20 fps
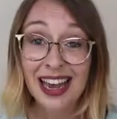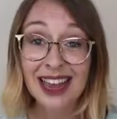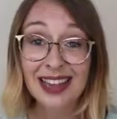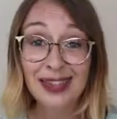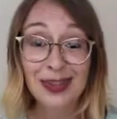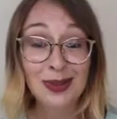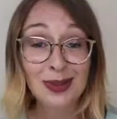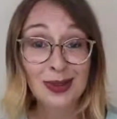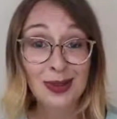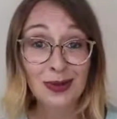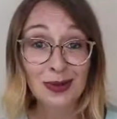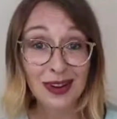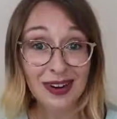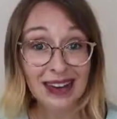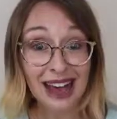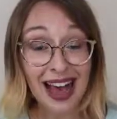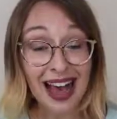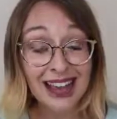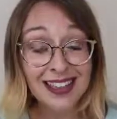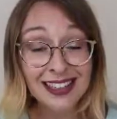It's also
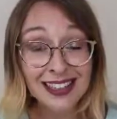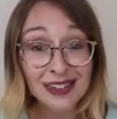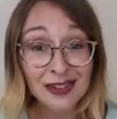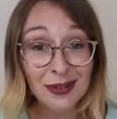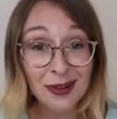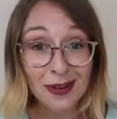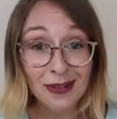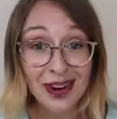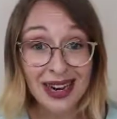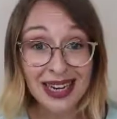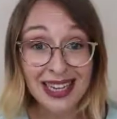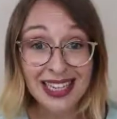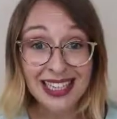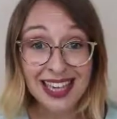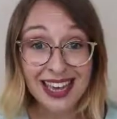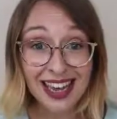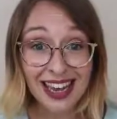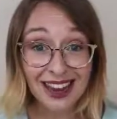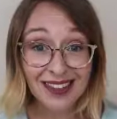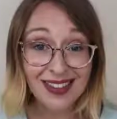very handy for a rainy
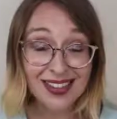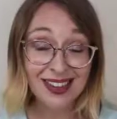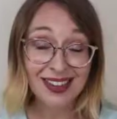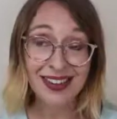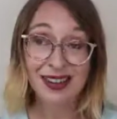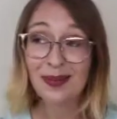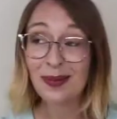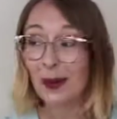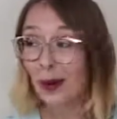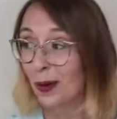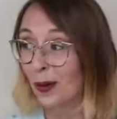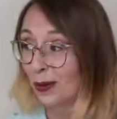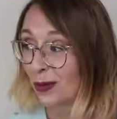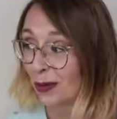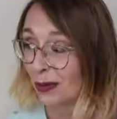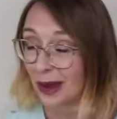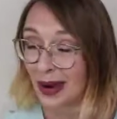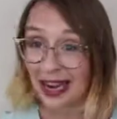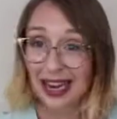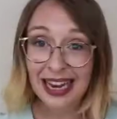day when you're coming home
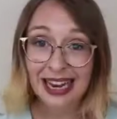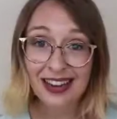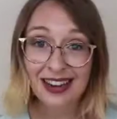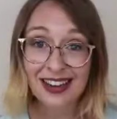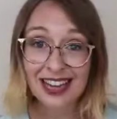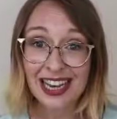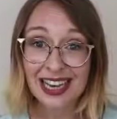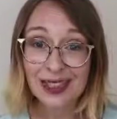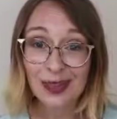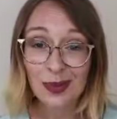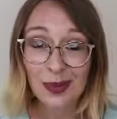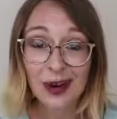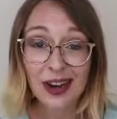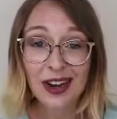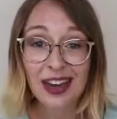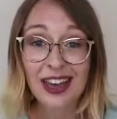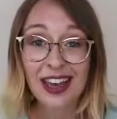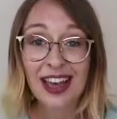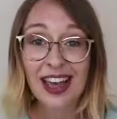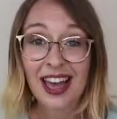from a late day's
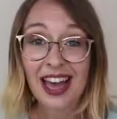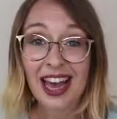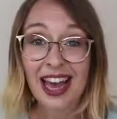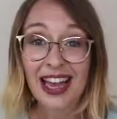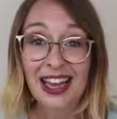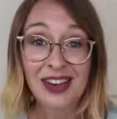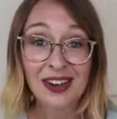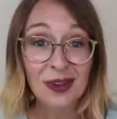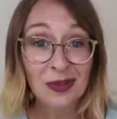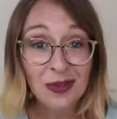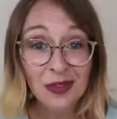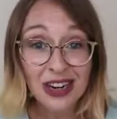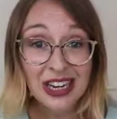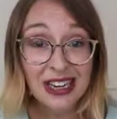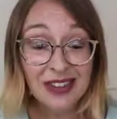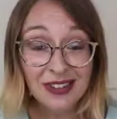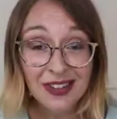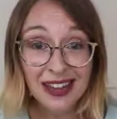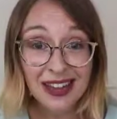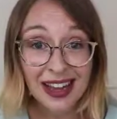work and you don't
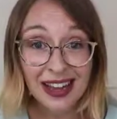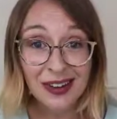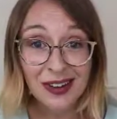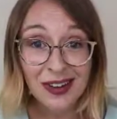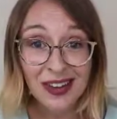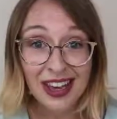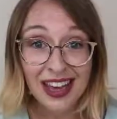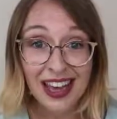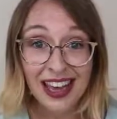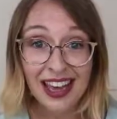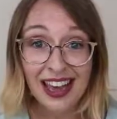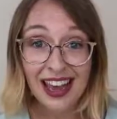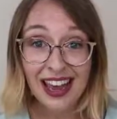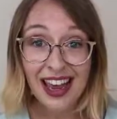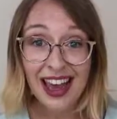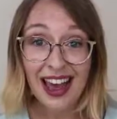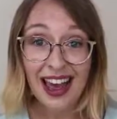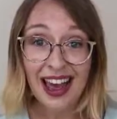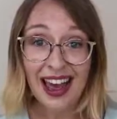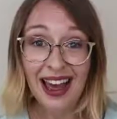really feel like cooking,
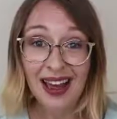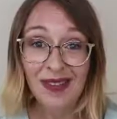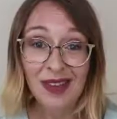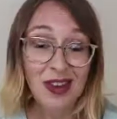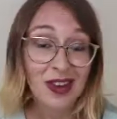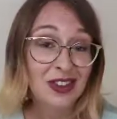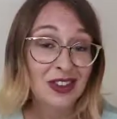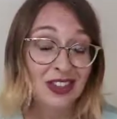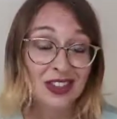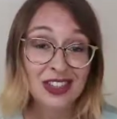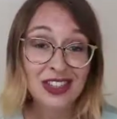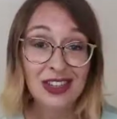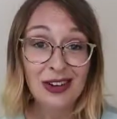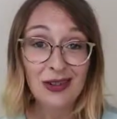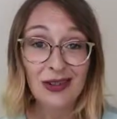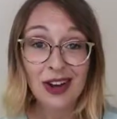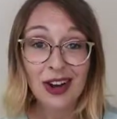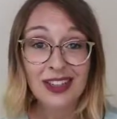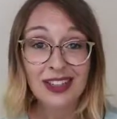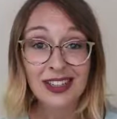um, you can just
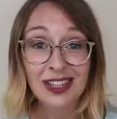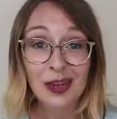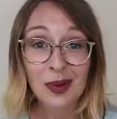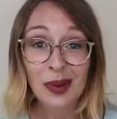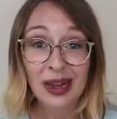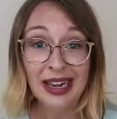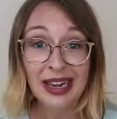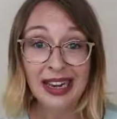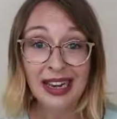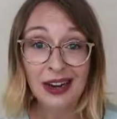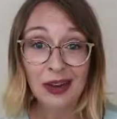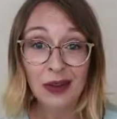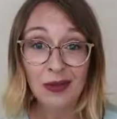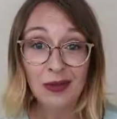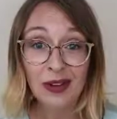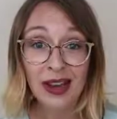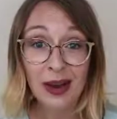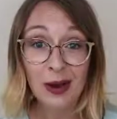defrost it quickly enough.